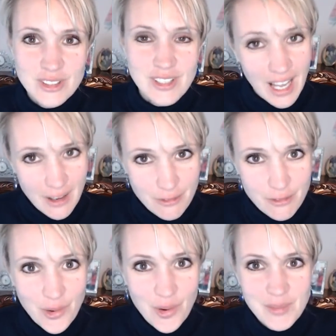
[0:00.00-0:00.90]
new life
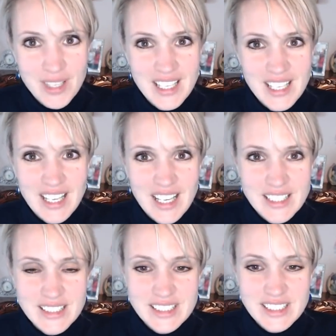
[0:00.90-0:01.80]
form,
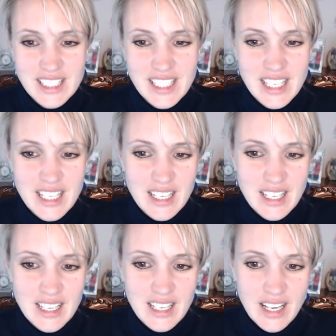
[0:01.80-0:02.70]
and
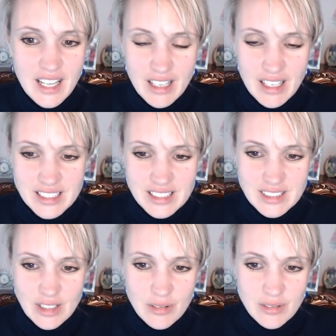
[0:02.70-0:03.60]
I
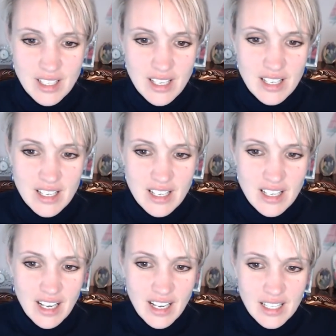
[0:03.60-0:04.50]

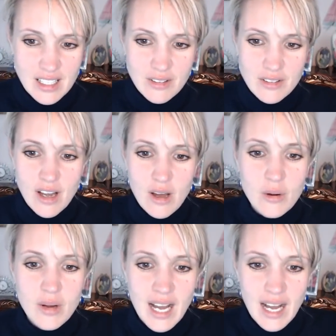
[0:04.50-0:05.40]
don't
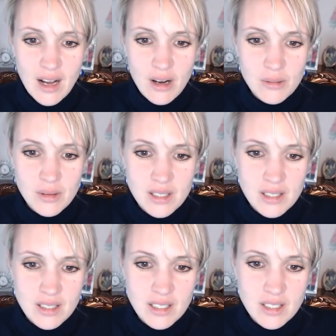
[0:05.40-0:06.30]
know how
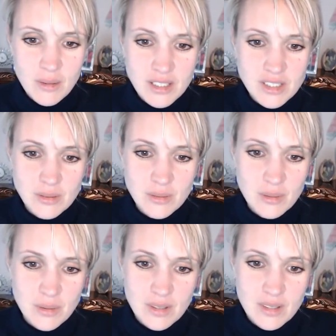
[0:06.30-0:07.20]
much
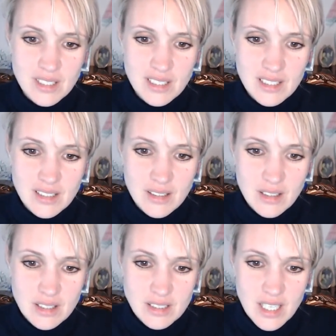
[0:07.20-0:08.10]

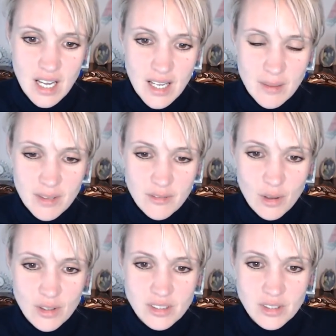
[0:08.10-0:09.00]
time we've
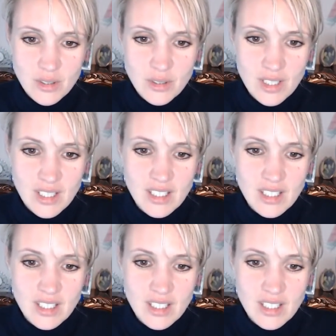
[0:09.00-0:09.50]
got to